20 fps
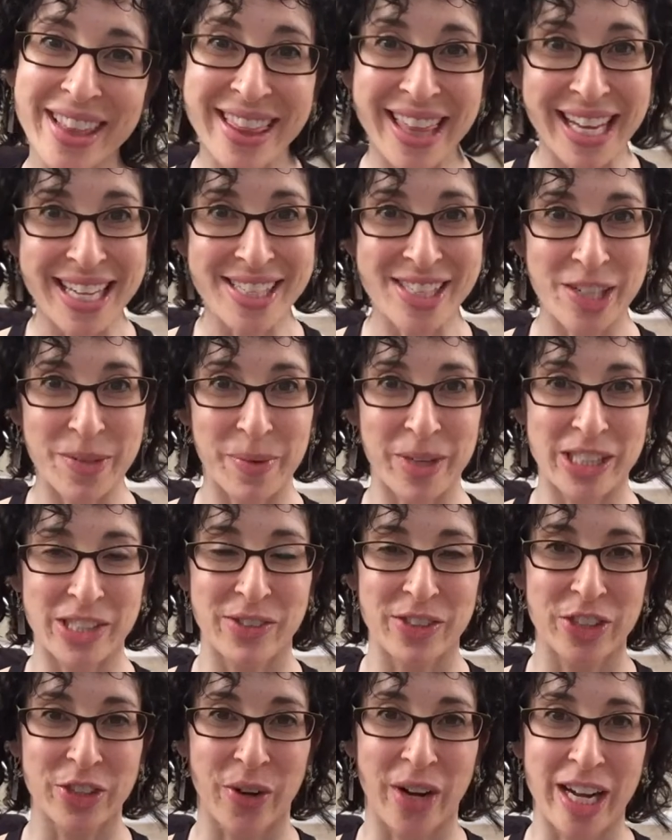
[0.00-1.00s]
Thanks so much
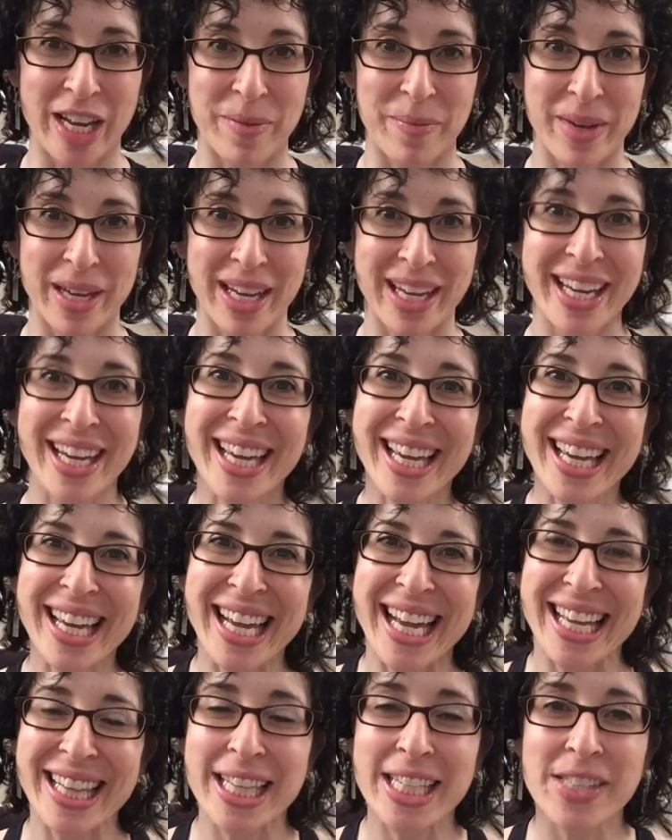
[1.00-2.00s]
for joining me.
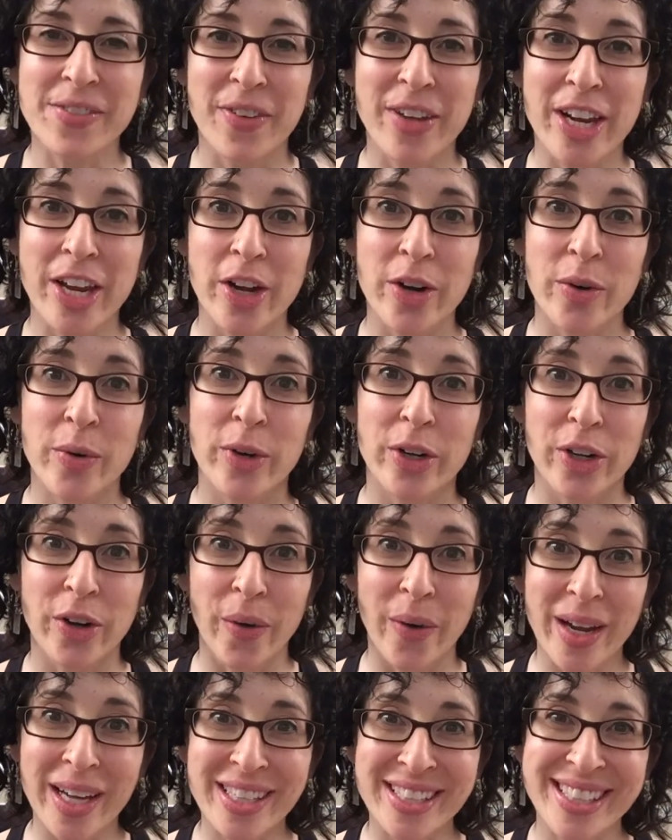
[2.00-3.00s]
In this video, we're
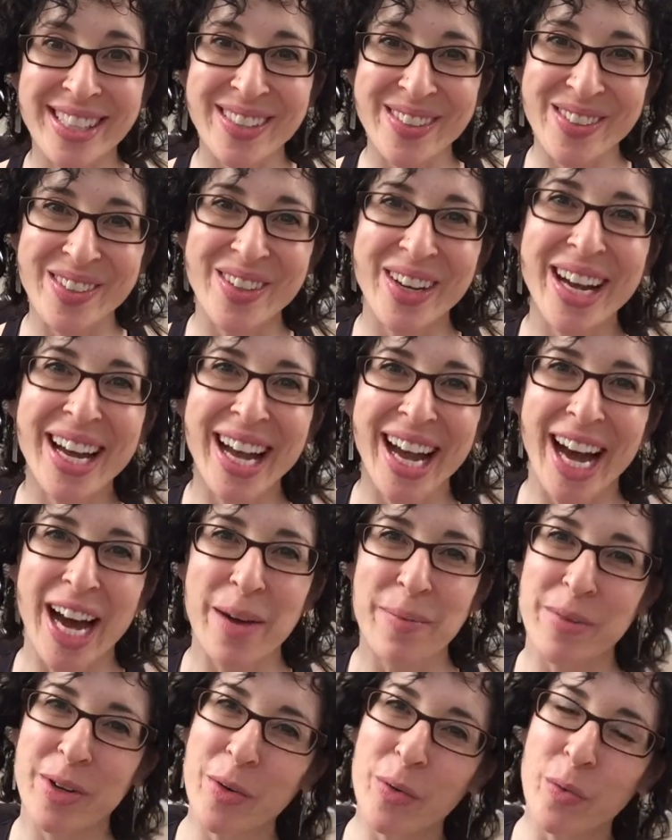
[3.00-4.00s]
going to
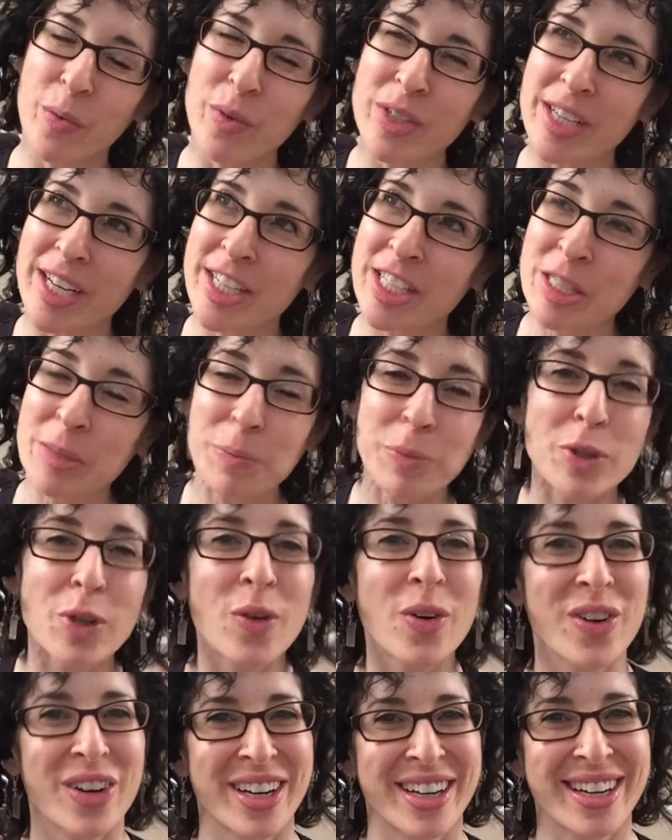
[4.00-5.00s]
um,
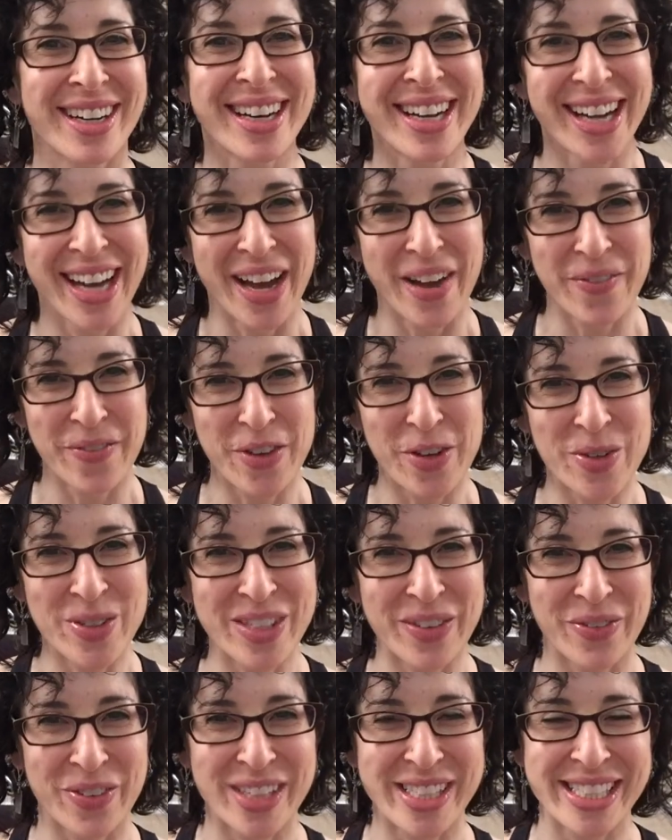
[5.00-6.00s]
explore a few
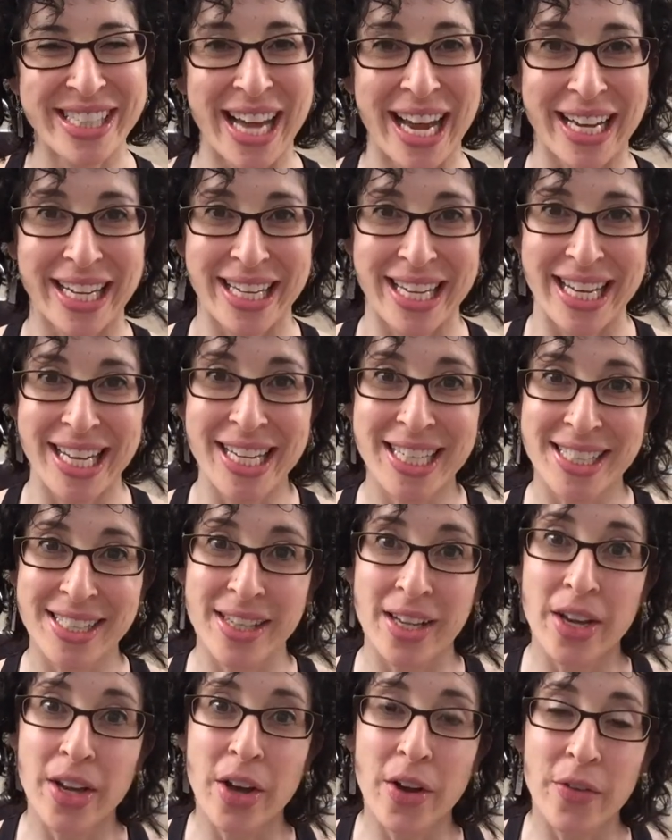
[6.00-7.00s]
different
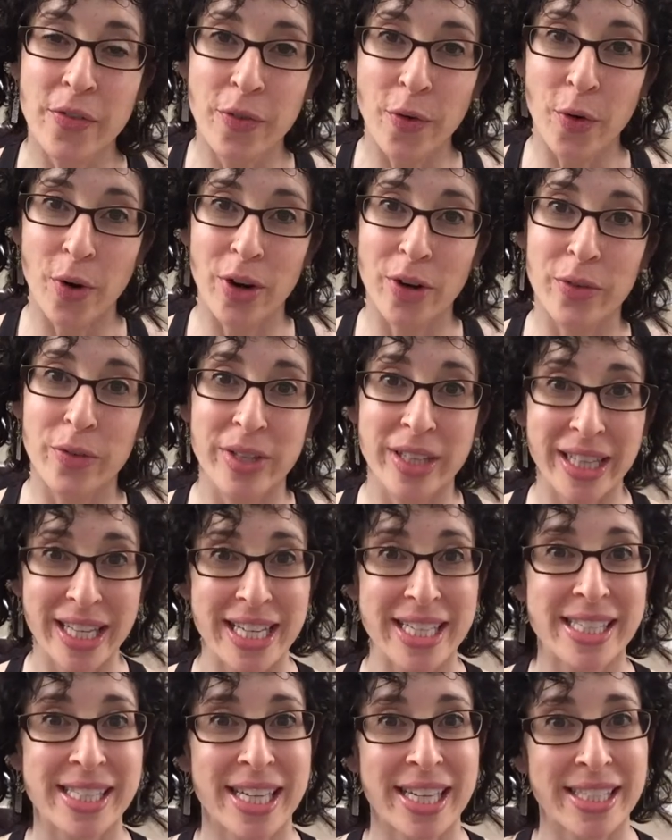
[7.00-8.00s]
techniques for
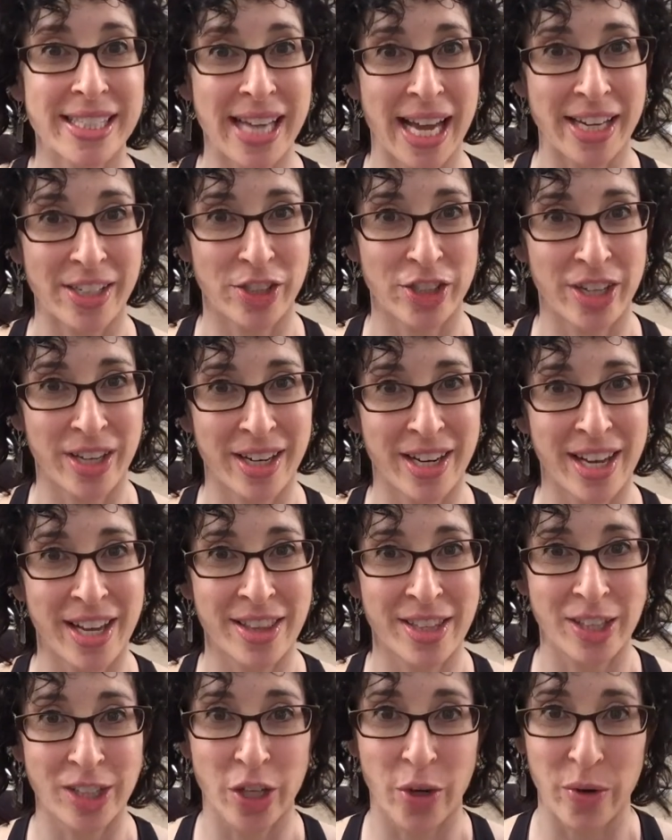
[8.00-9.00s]
releasing tension
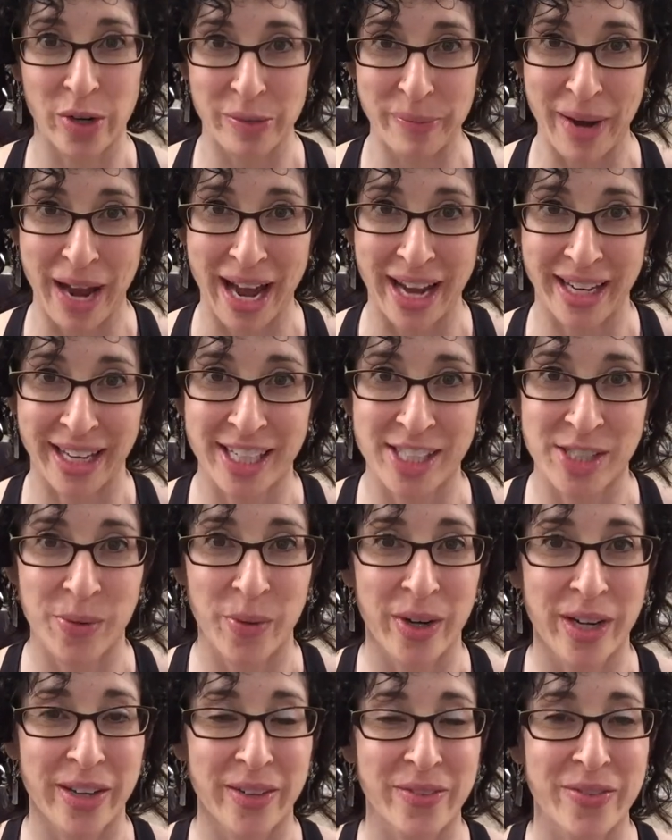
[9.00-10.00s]
in the lower back. It's
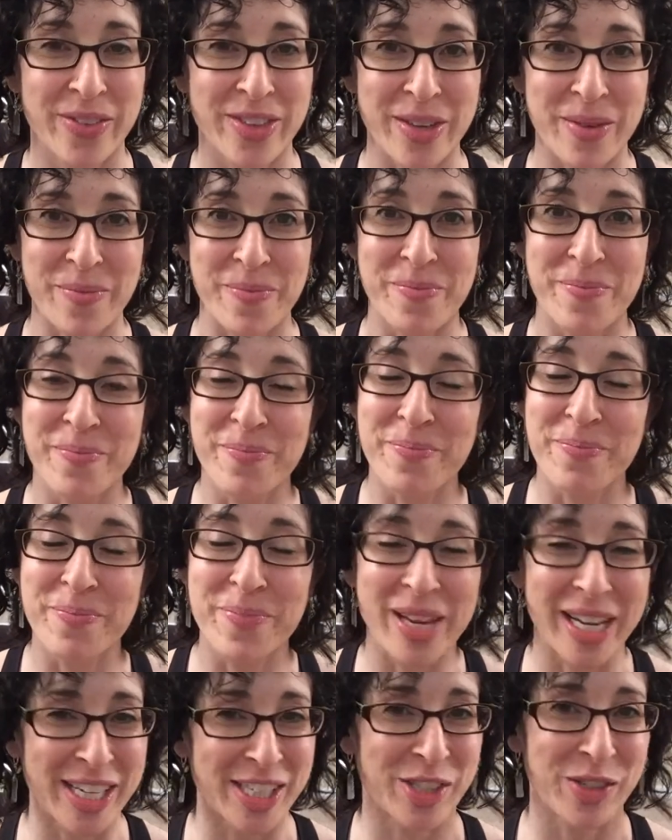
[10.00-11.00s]
one of the
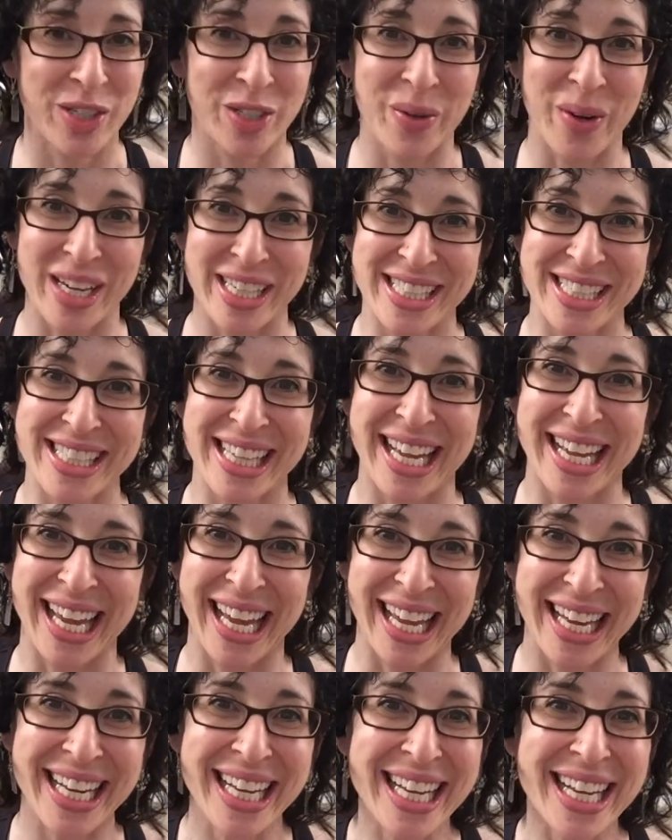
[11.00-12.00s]
biggest requests I
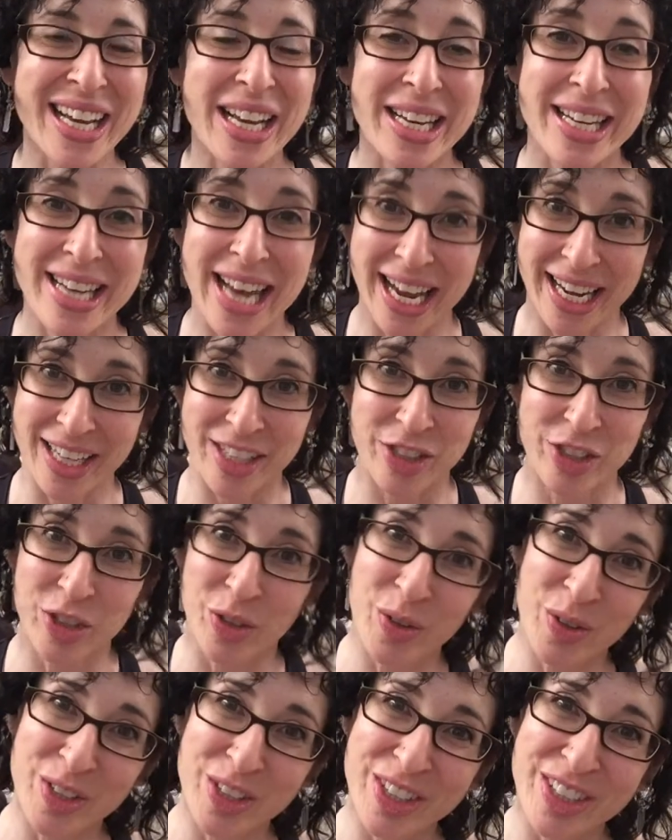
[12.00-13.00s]
get, neck and
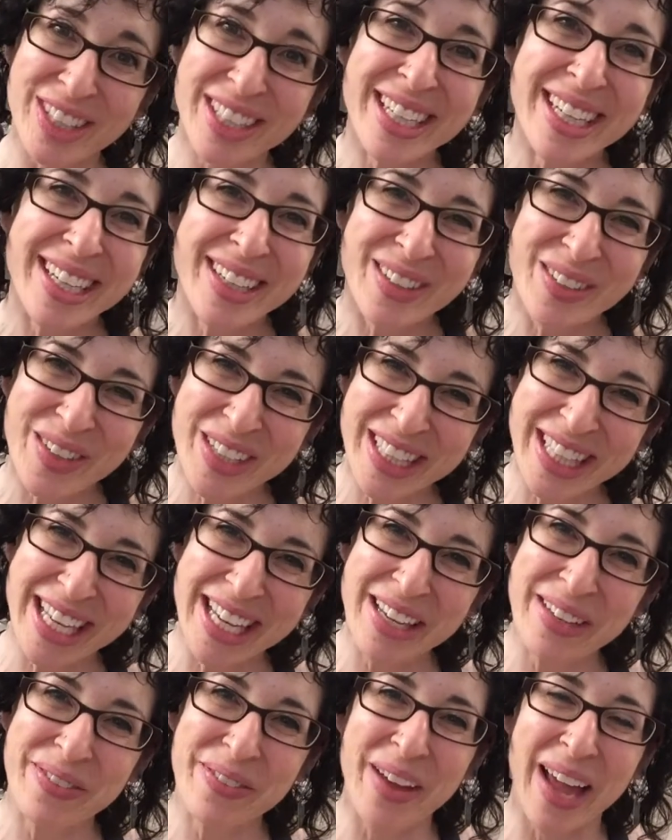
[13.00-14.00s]
shoulder
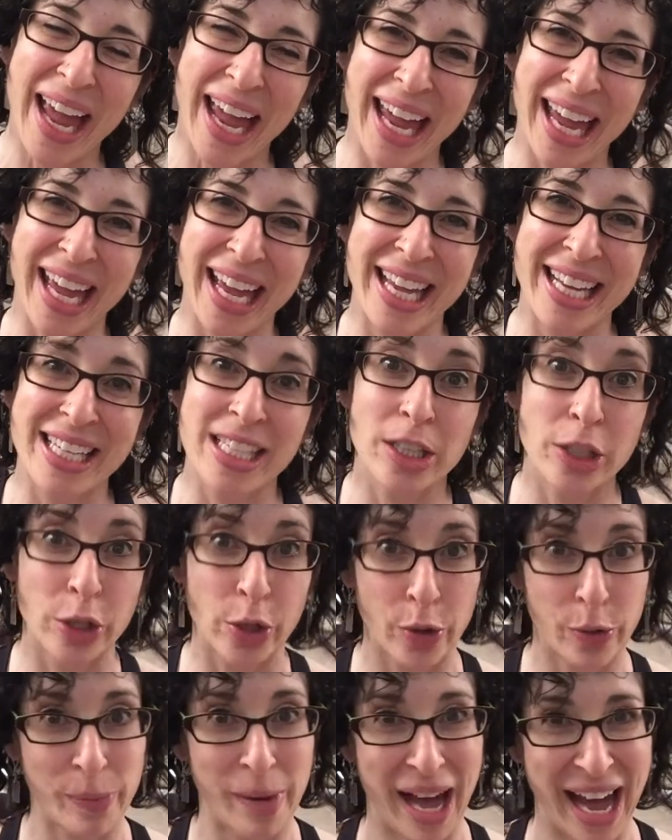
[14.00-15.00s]
relief and
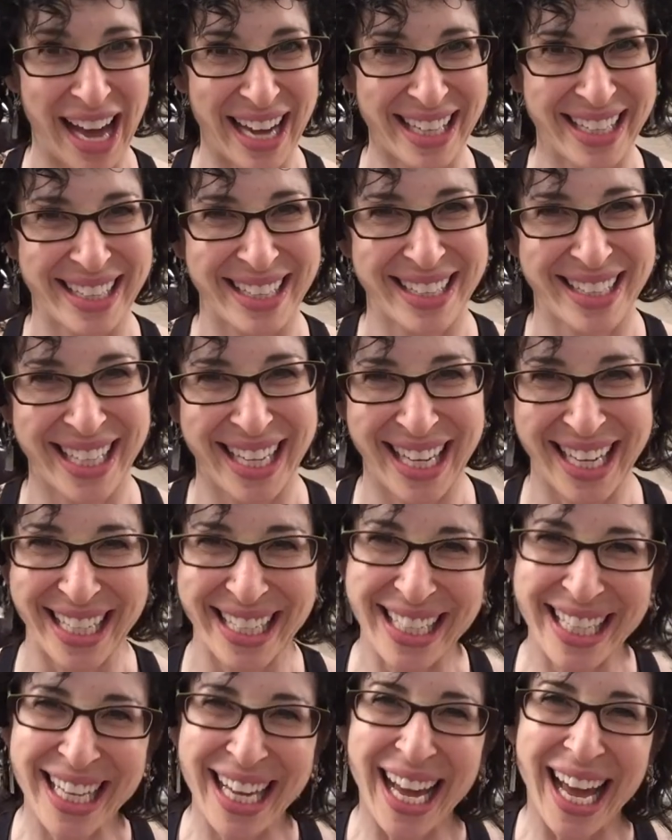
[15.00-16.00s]
low back, okay?